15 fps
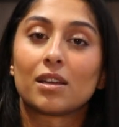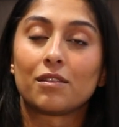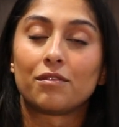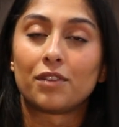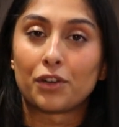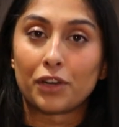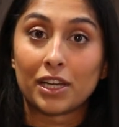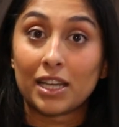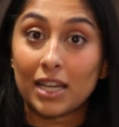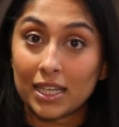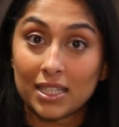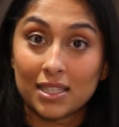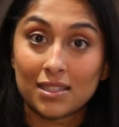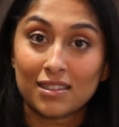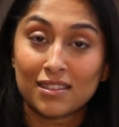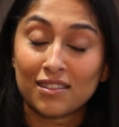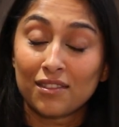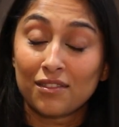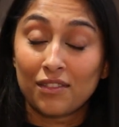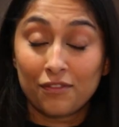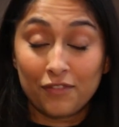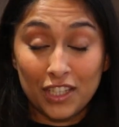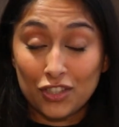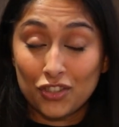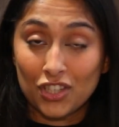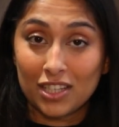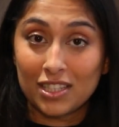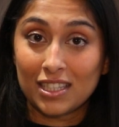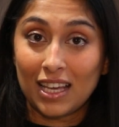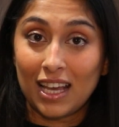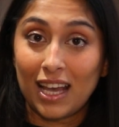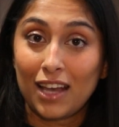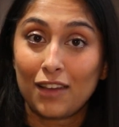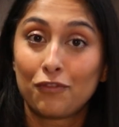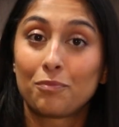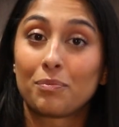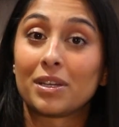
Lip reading: A very nice feature to have,